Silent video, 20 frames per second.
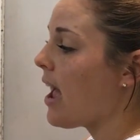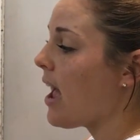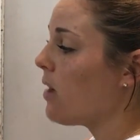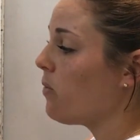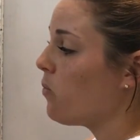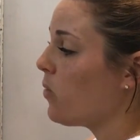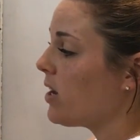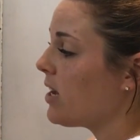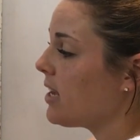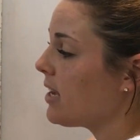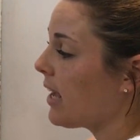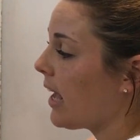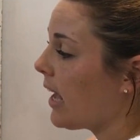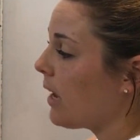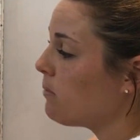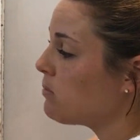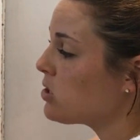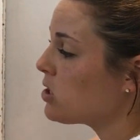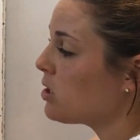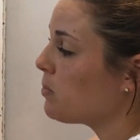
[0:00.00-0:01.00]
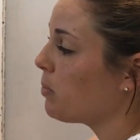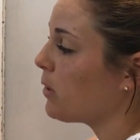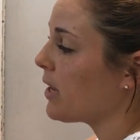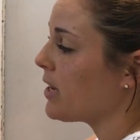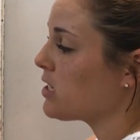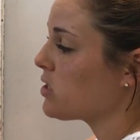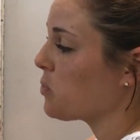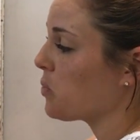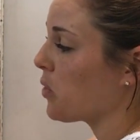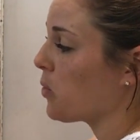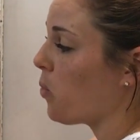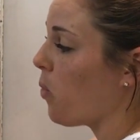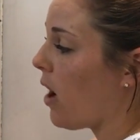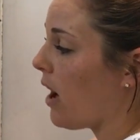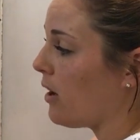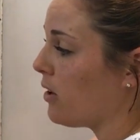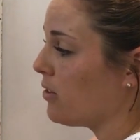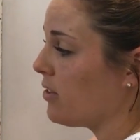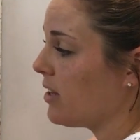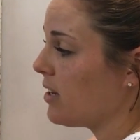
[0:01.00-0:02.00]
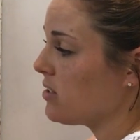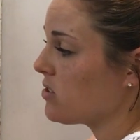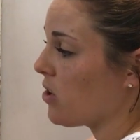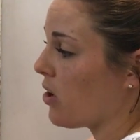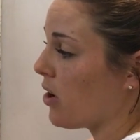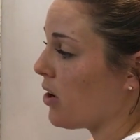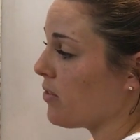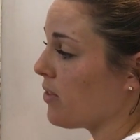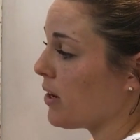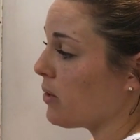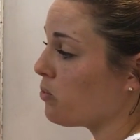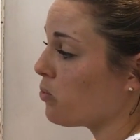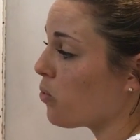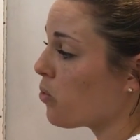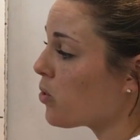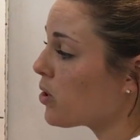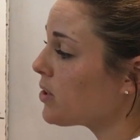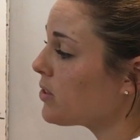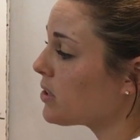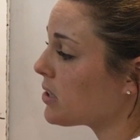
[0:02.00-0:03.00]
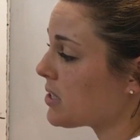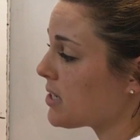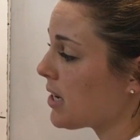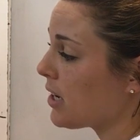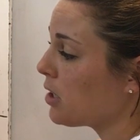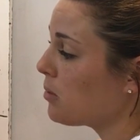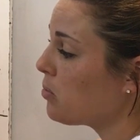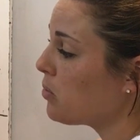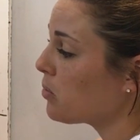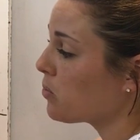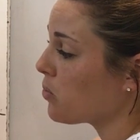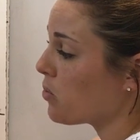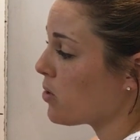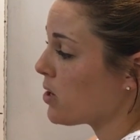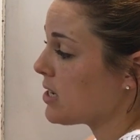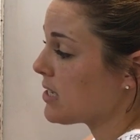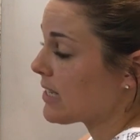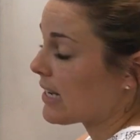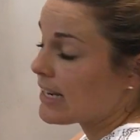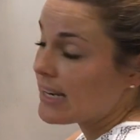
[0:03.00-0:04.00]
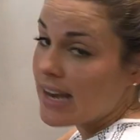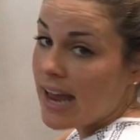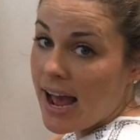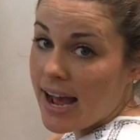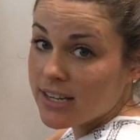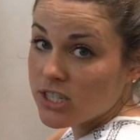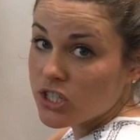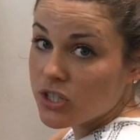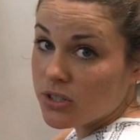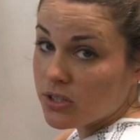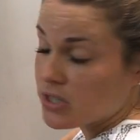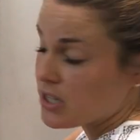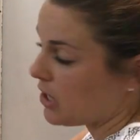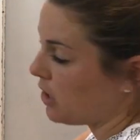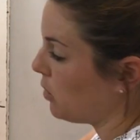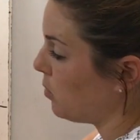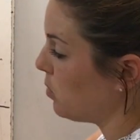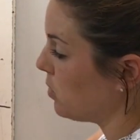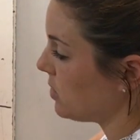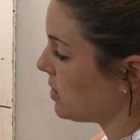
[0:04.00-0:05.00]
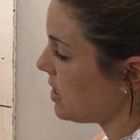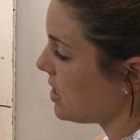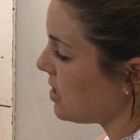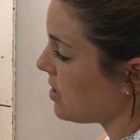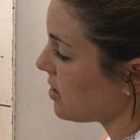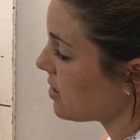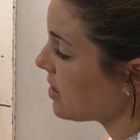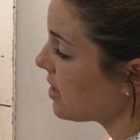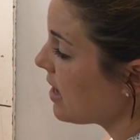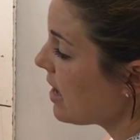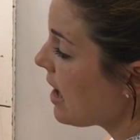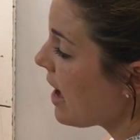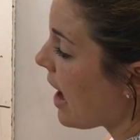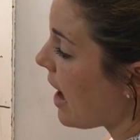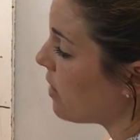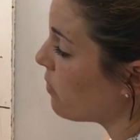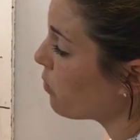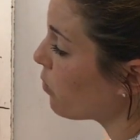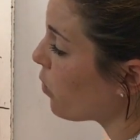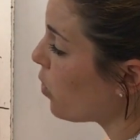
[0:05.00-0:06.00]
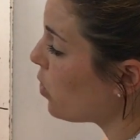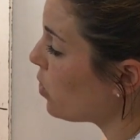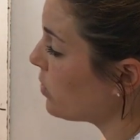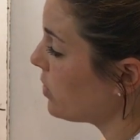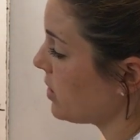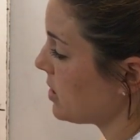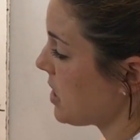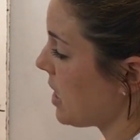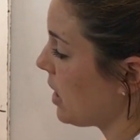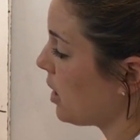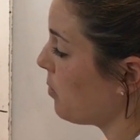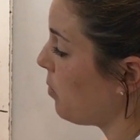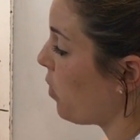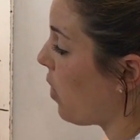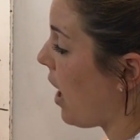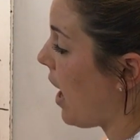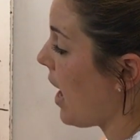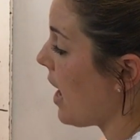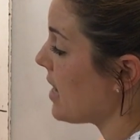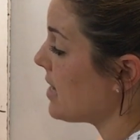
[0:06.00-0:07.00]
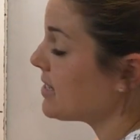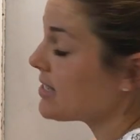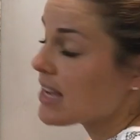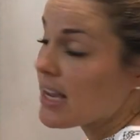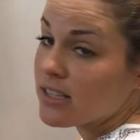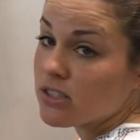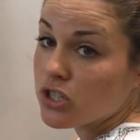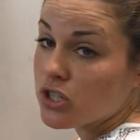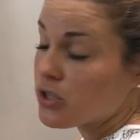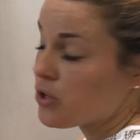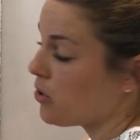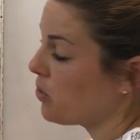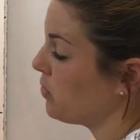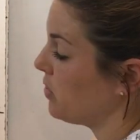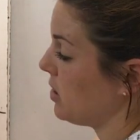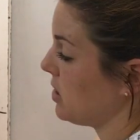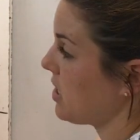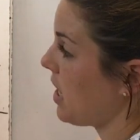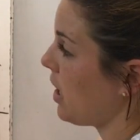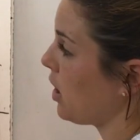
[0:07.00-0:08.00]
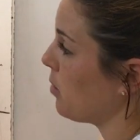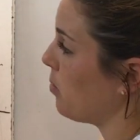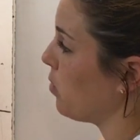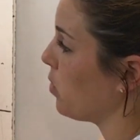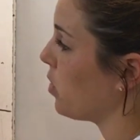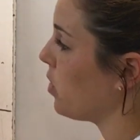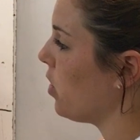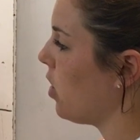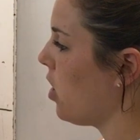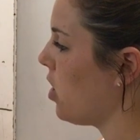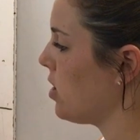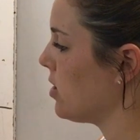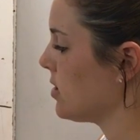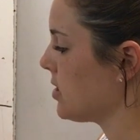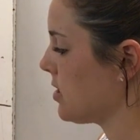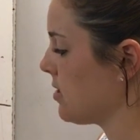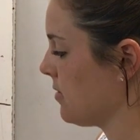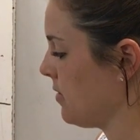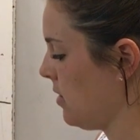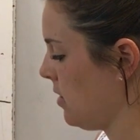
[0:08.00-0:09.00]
And when he came to the place where the wild things are, they roared their terrible roars and gnashed their terrible teeth, and rolled their terrible eyes and showed their terrible claws.